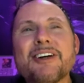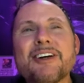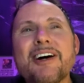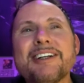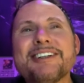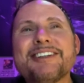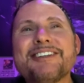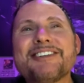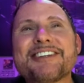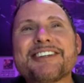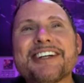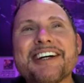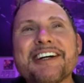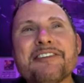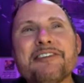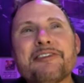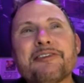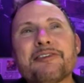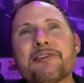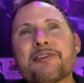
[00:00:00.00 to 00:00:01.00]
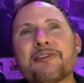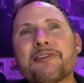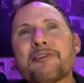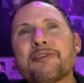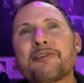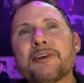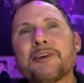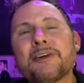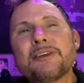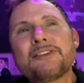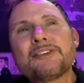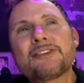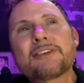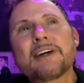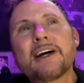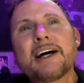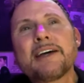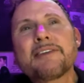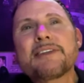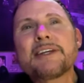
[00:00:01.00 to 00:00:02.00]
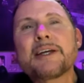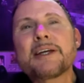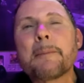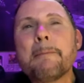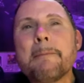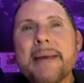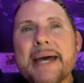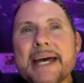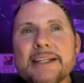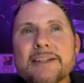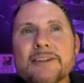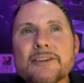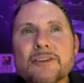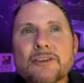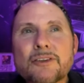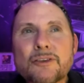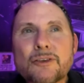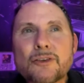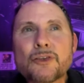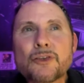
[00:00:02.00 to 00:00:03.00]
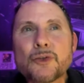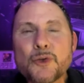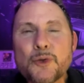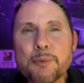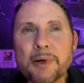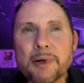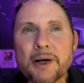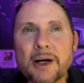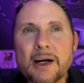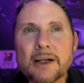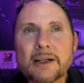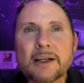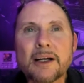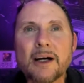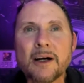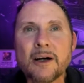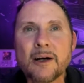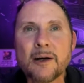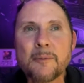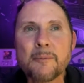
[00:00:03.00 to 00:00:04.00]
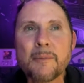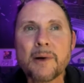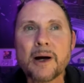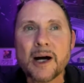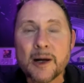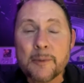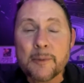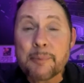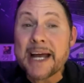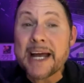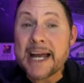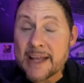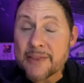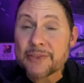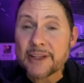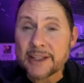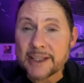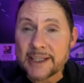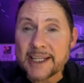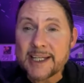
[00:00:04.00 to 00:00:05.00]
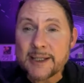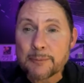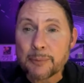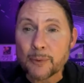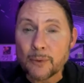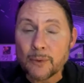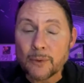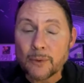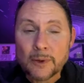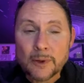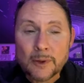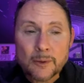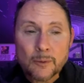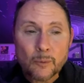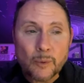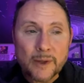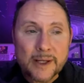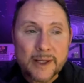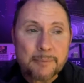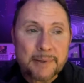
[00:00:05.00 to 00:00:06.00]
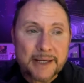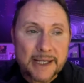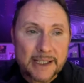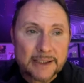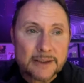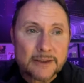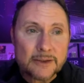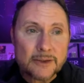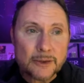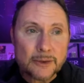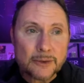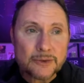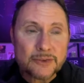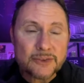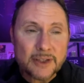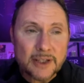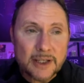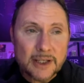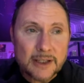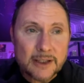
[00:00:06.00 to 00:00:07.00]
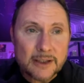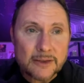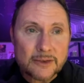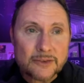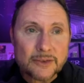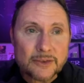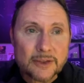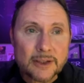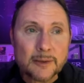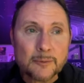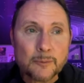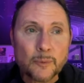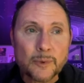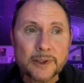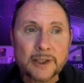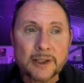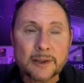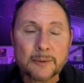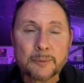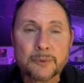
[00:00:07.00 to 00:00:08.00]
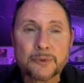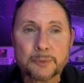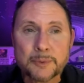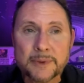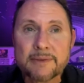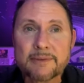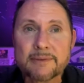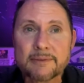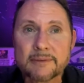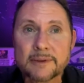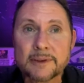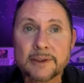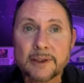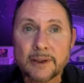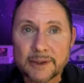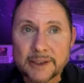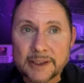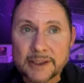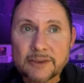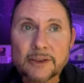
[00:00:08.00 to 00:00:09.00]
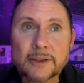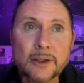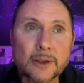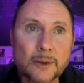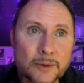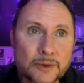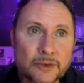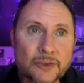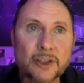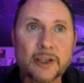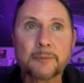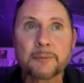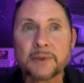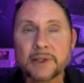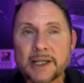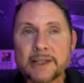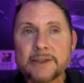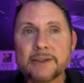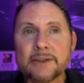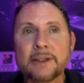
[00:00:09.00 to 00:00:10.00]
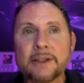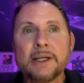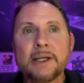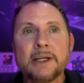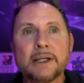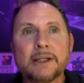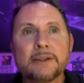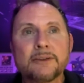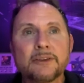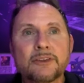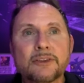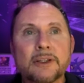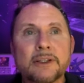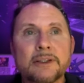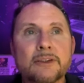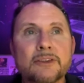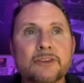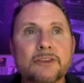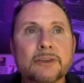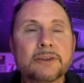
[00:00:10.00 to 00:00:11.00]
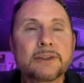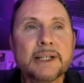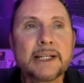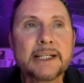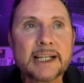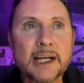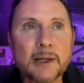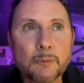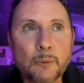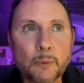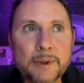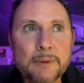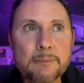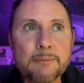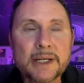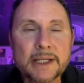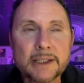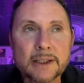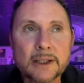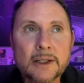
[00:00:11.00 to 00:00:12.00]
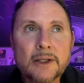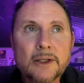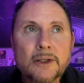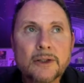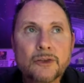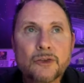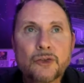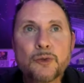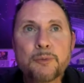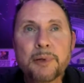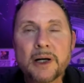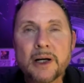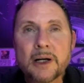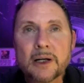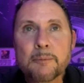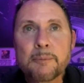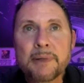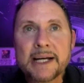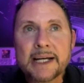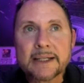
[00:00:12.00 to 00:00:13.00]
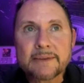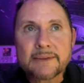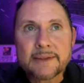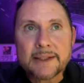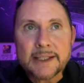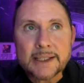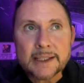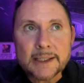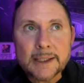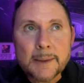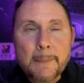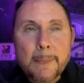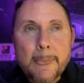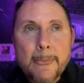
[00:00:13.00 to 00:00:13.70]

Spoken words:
Sean and Jeff first, I think, met Tupac up at the label way back in those days when I was with Indigo and Tom Klein and the Suge Knight album. We met Tupac back then.